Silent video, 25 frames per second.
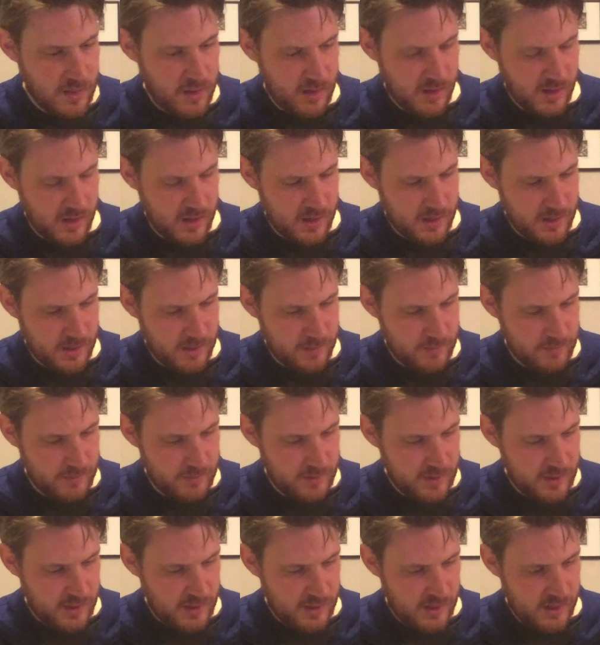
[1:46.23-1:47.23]

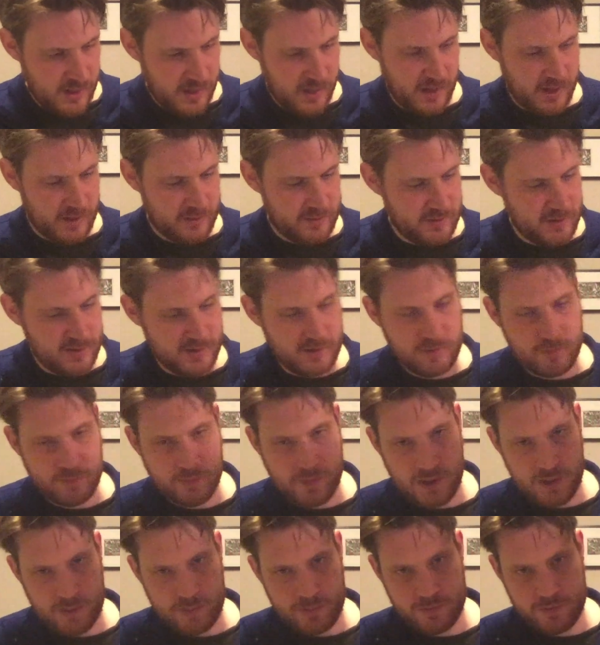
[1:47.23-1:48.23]
It has a little
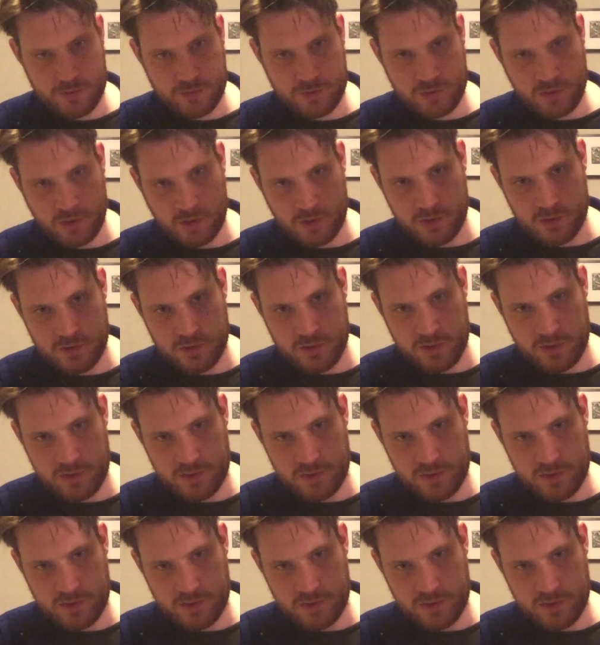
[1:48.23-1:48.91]
map of Scotland.